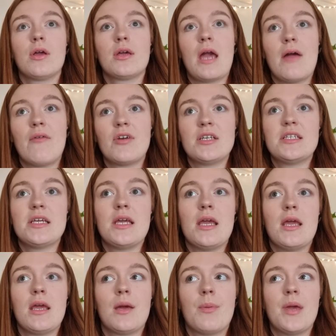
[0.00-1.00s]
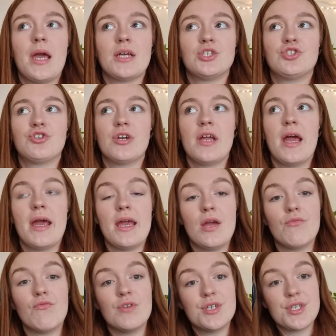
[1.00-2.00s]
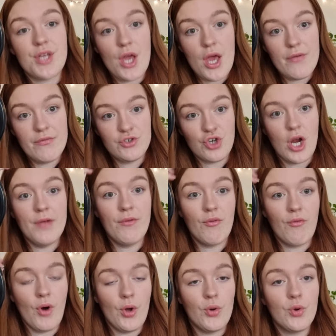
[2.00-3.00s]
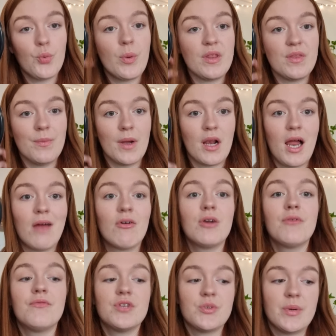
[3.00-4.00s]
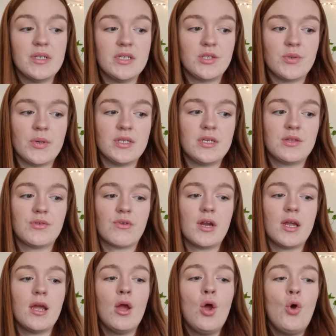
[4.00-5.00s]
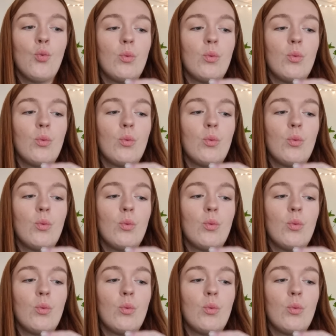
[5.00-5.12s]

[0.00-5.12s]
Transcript: guaranteeing Piastri a reserve driver role with McLaren for 2023